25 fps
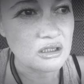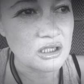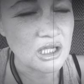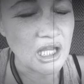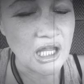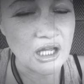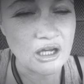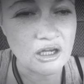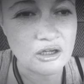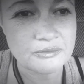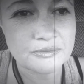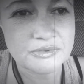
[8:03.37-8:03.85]

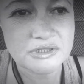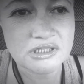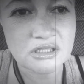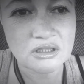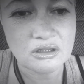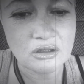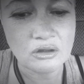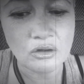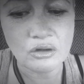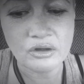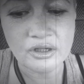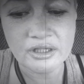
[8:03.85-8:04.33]
helps
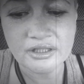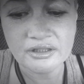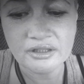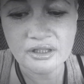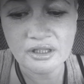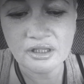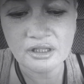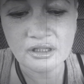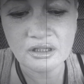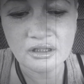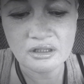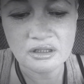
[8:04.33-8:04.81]

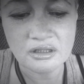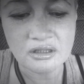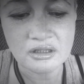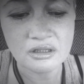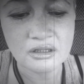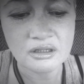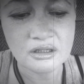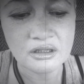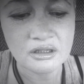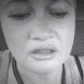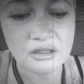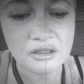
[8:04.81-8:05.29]
enlighten
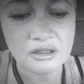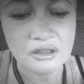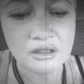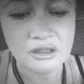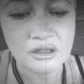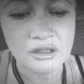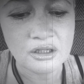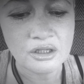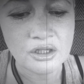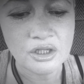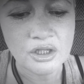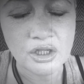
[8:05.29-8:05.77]

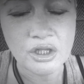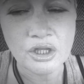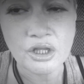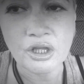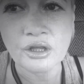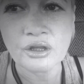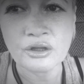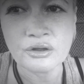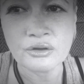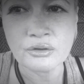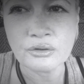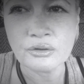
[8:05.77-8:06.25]

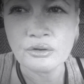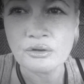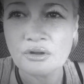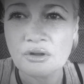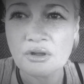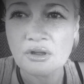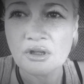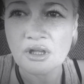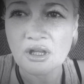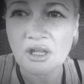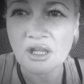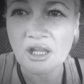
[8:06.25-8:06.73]
you
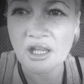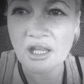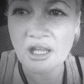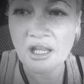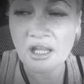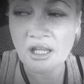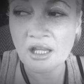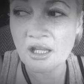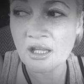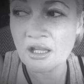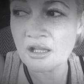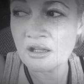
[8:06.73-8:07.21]

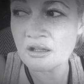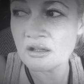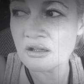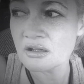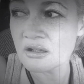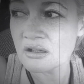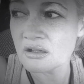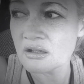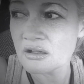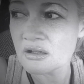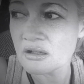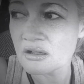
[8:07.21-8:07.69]
and
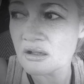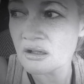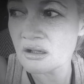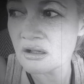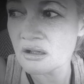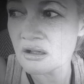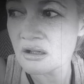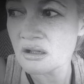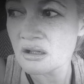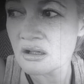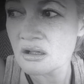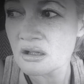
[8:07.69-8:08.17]

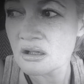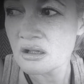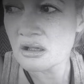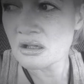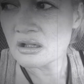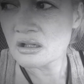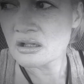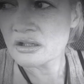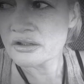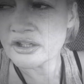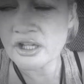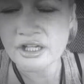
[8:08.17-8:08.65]

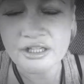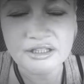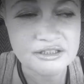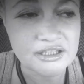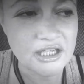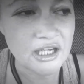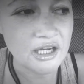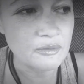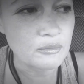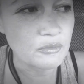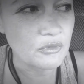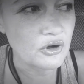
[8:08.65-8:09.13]
don't
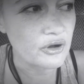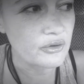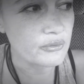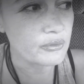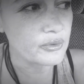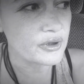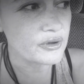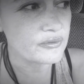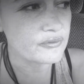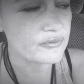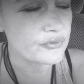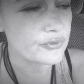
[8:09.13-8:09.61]
take my word